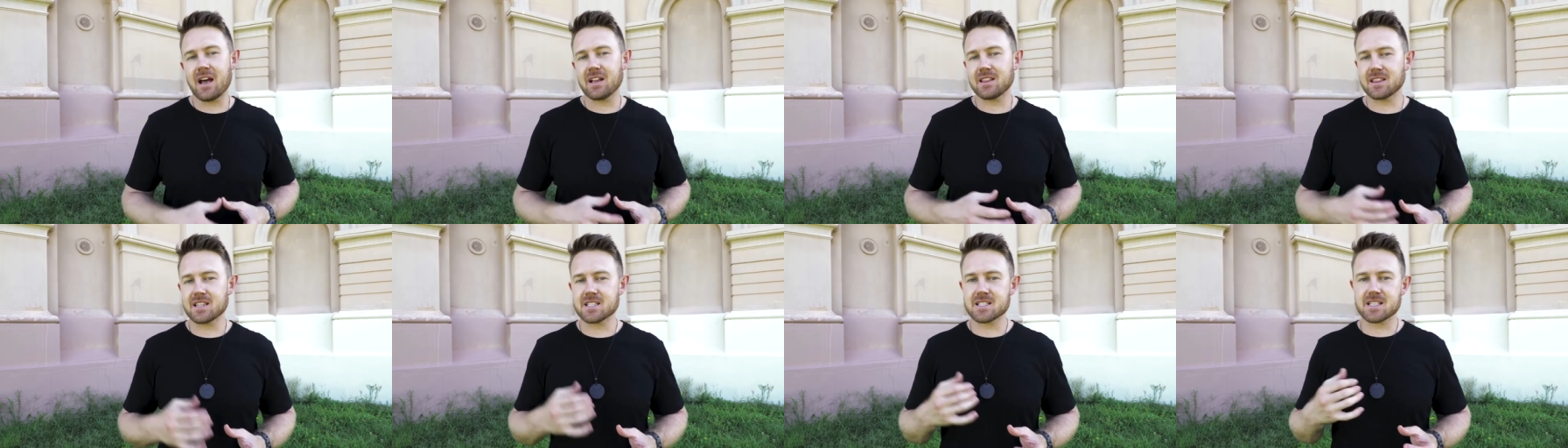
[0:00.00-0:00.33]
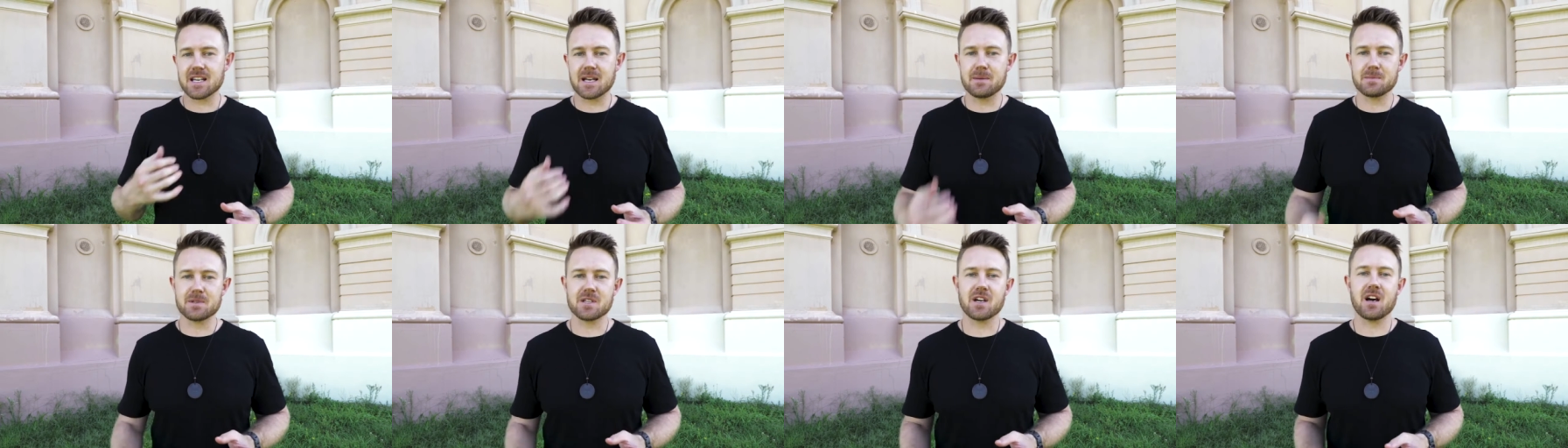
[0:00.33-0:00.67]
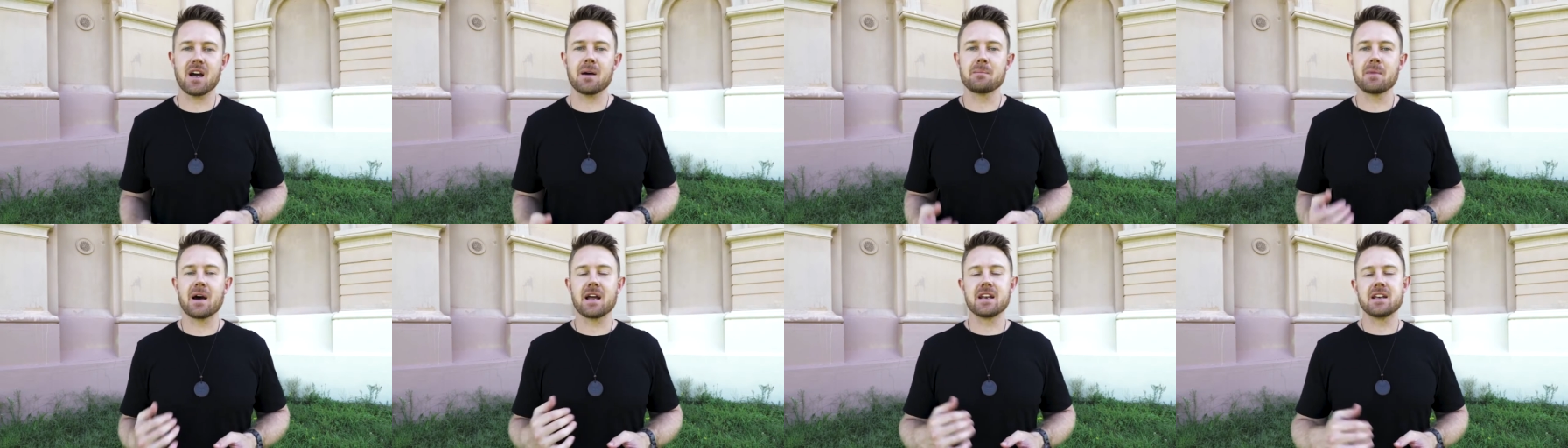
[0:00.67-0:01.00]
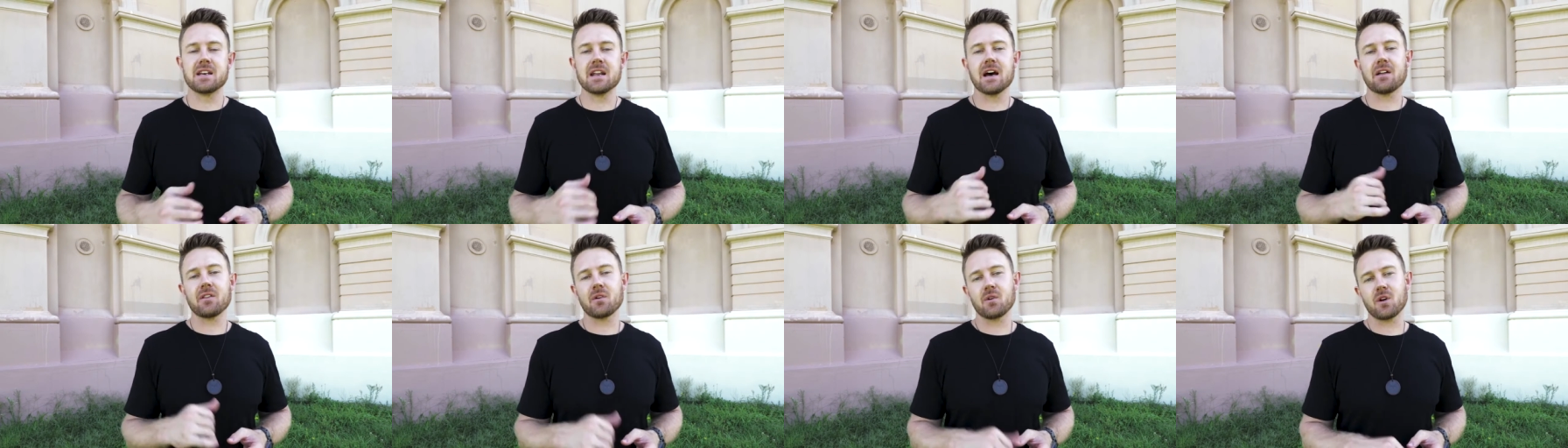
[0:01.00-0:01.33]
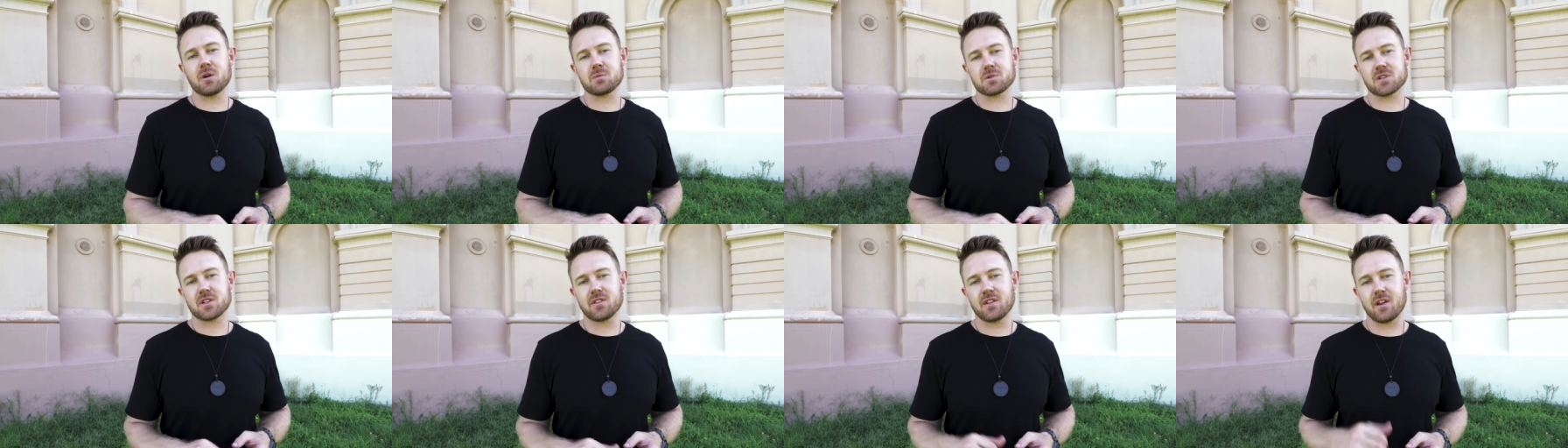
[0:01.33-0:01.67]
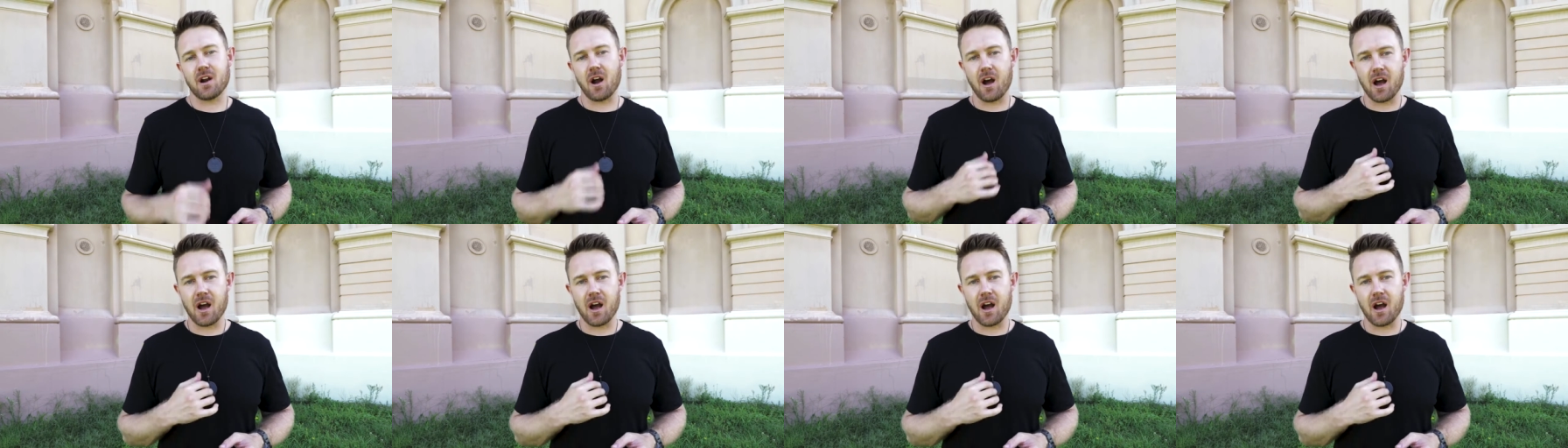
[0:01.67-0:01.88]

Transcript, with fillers: At the same time, another option that